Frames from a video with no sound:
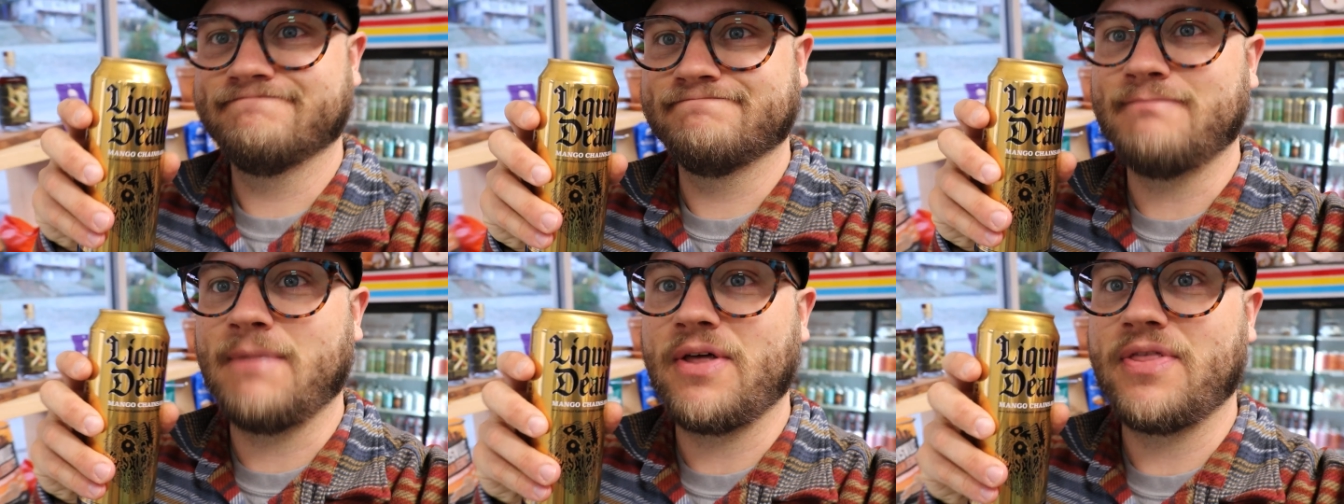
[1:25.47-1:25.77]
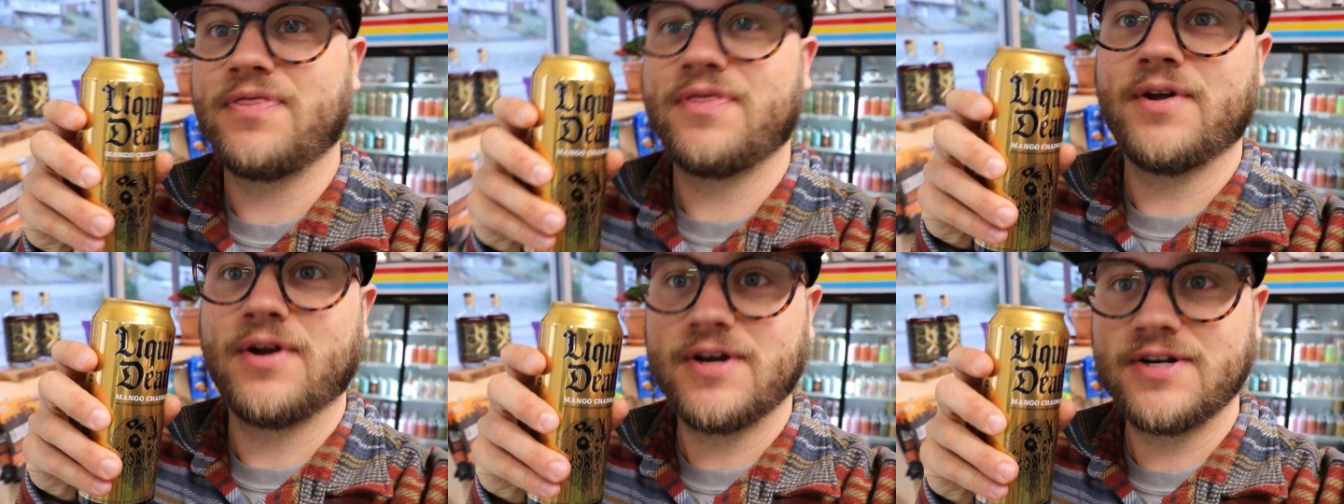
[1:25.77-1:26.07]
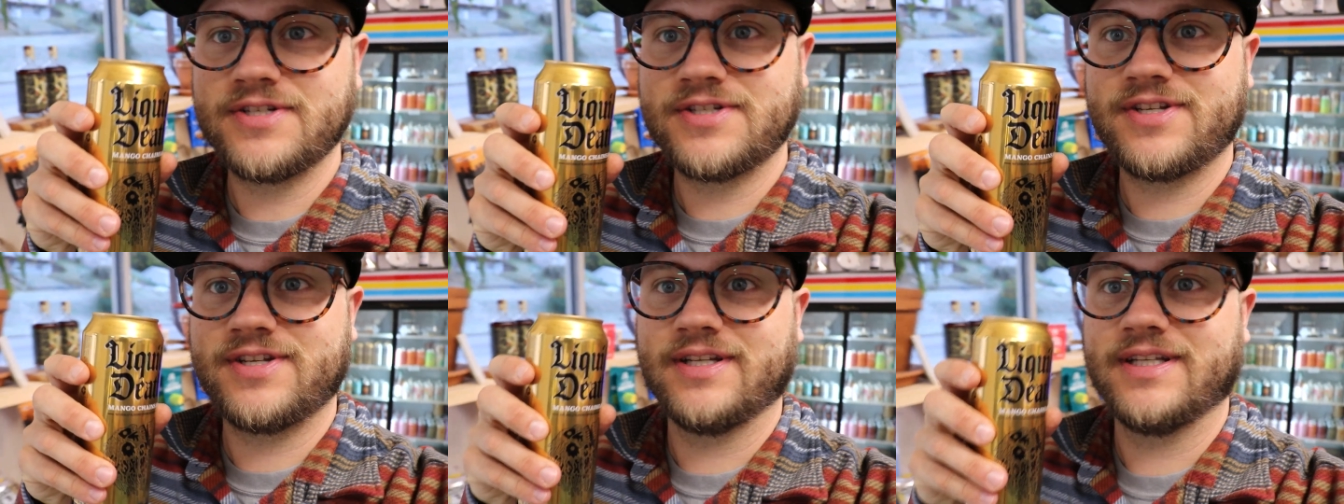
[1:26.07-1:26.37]
My
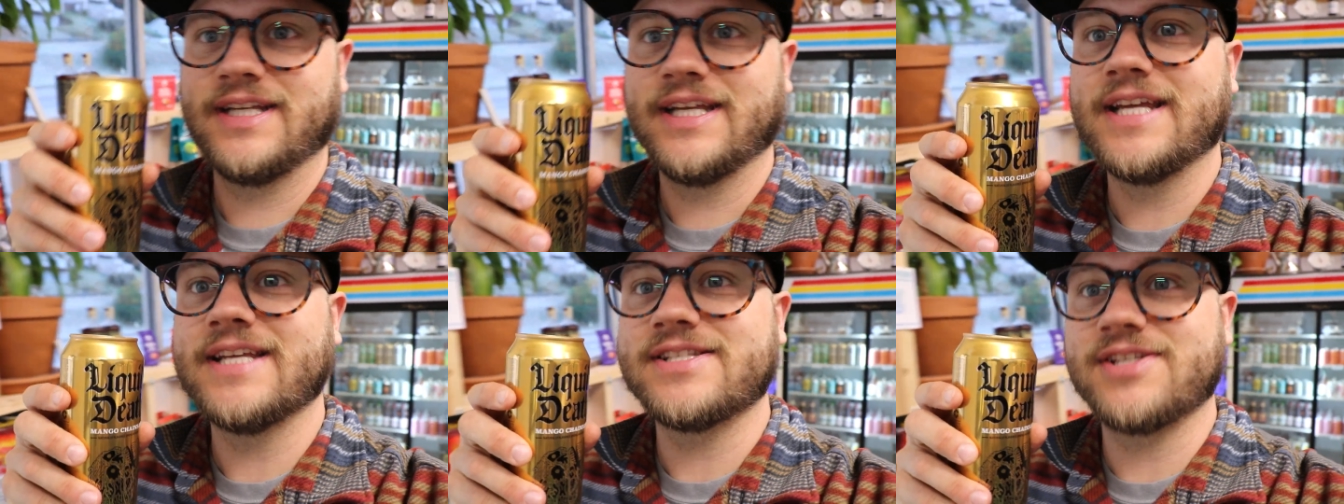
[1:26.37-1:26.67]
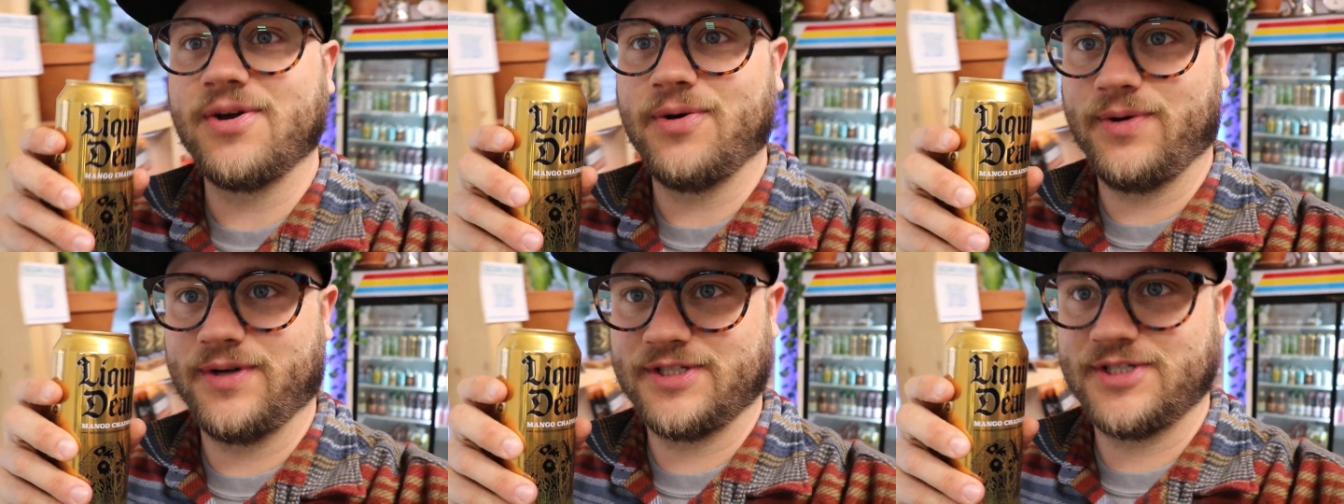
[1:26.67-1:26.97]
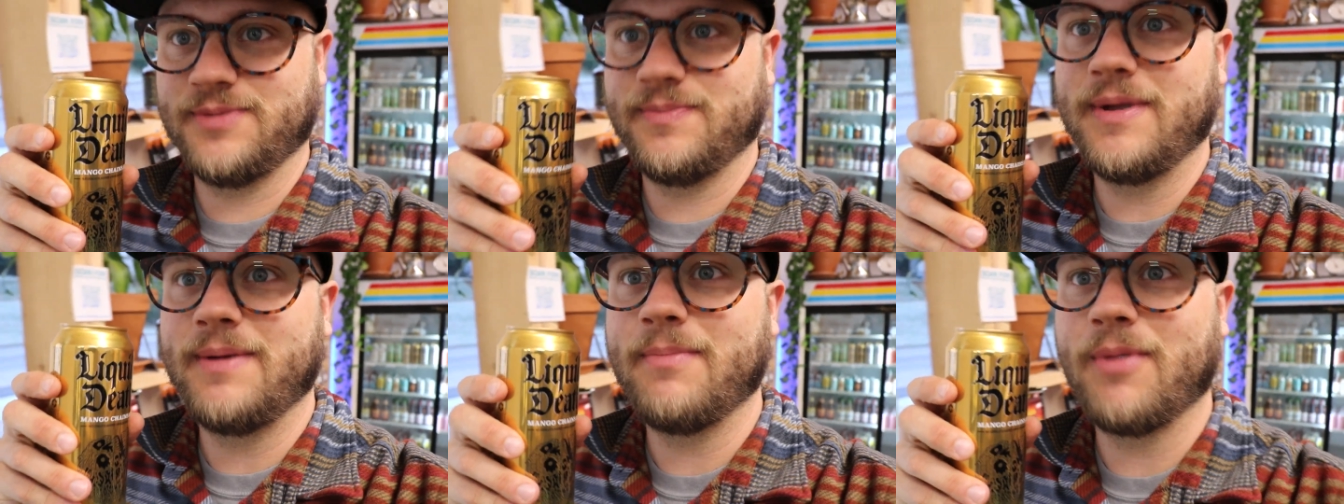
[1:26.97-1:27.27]
thirst is going
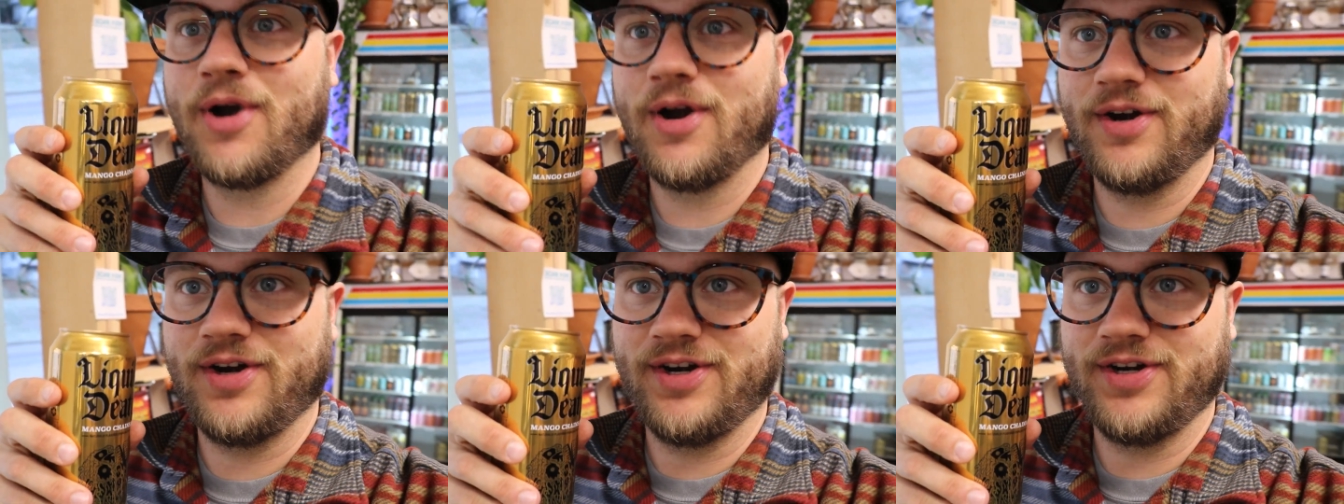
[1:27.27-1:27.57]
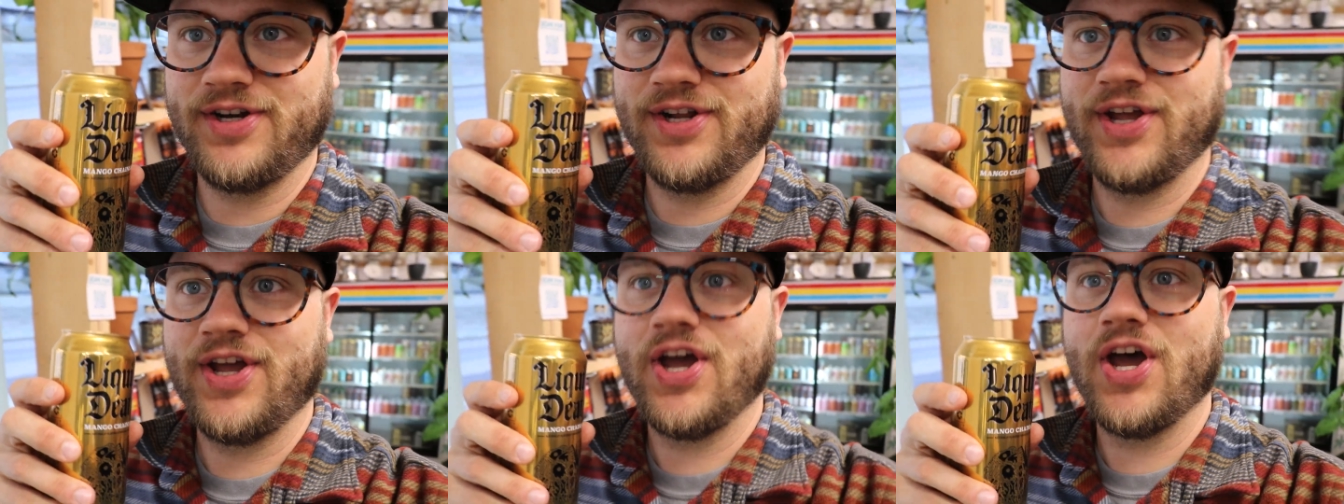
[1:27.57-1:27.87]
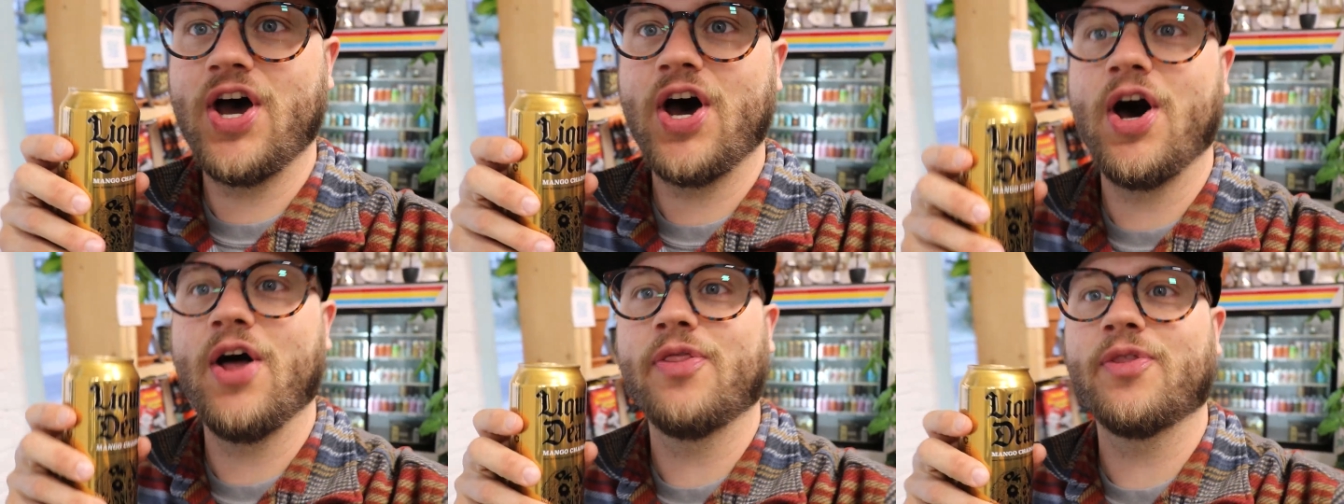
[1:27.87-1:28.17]
to be murdered
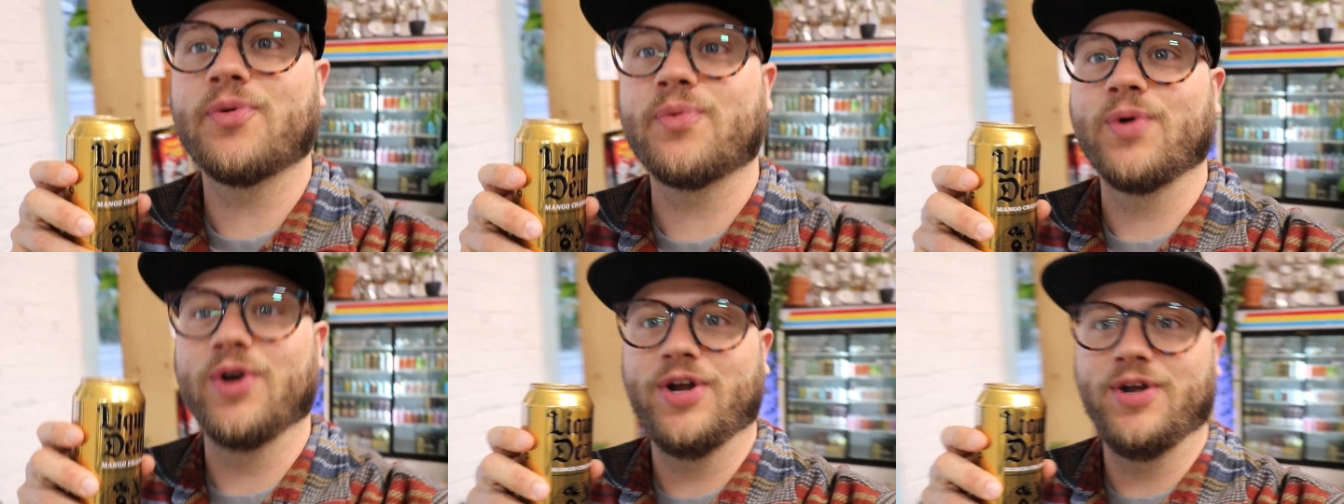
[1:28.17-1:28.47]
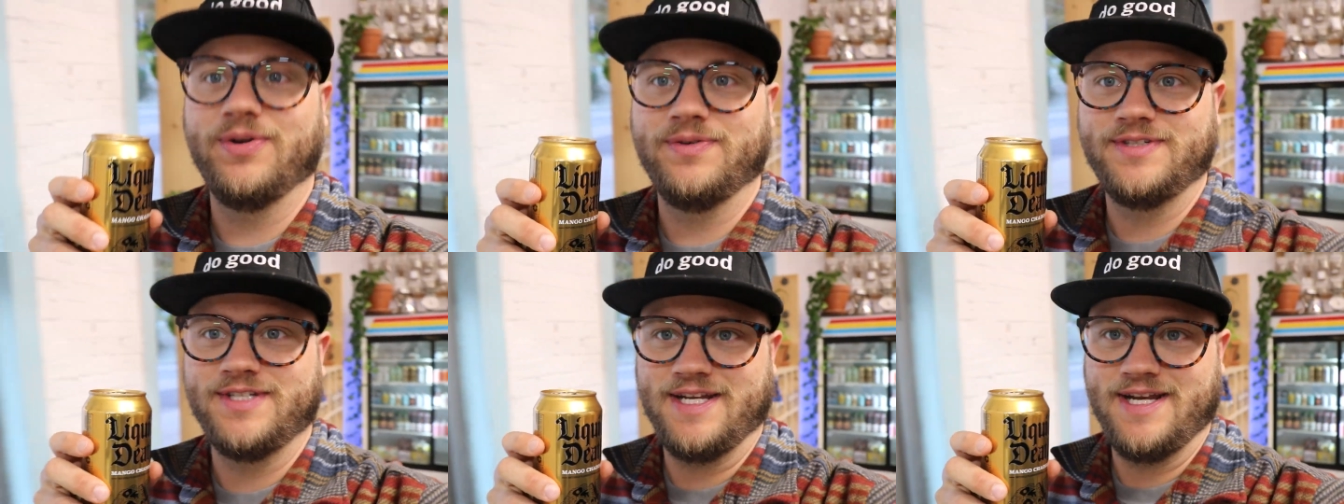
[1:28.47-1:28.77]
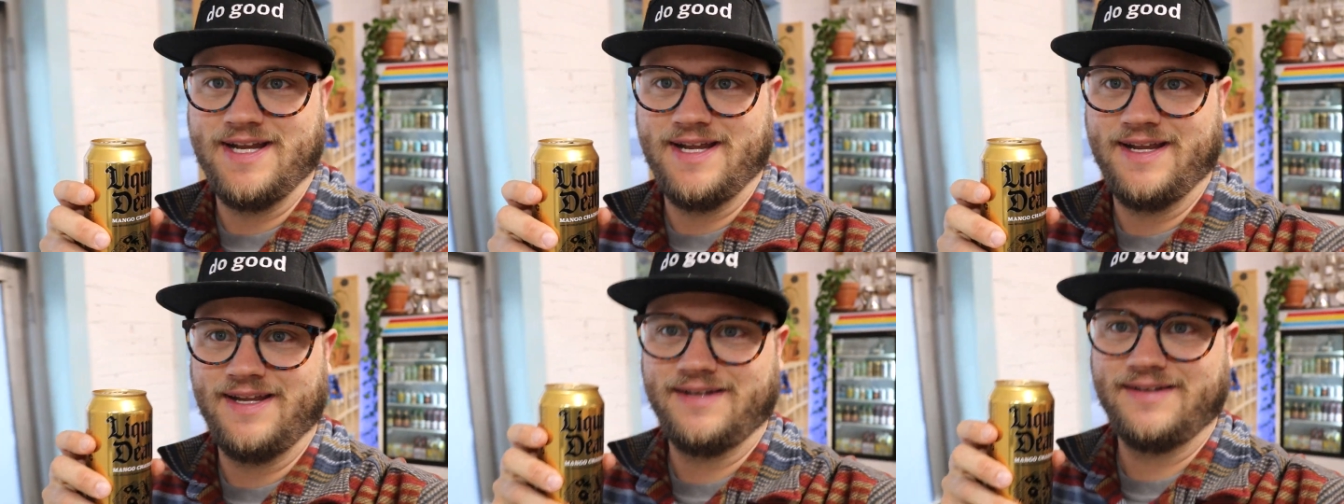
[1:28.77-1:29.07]
on the road
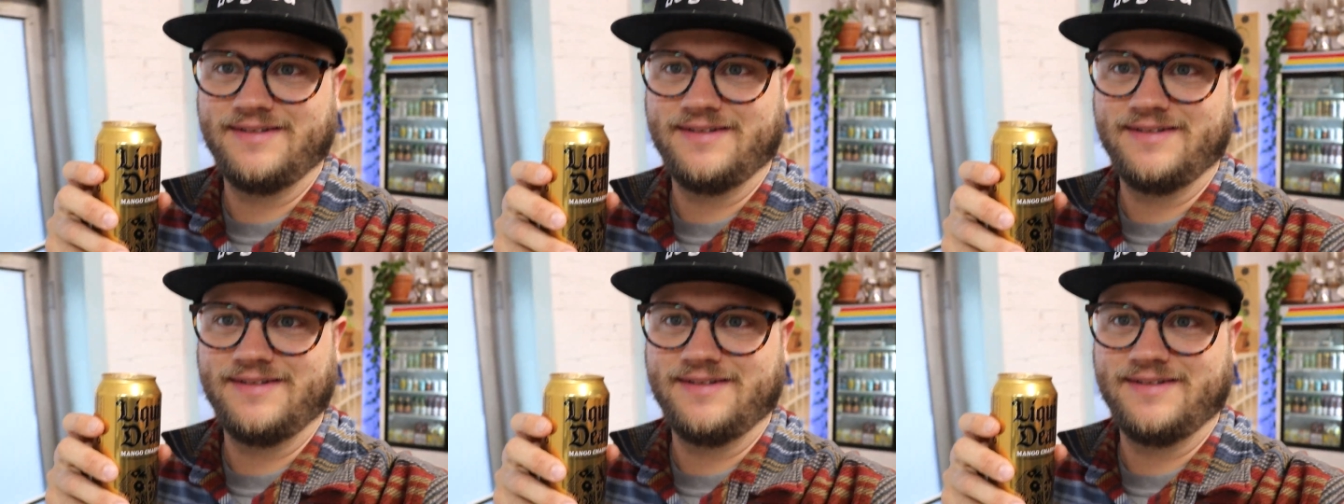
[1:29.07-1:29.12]
today.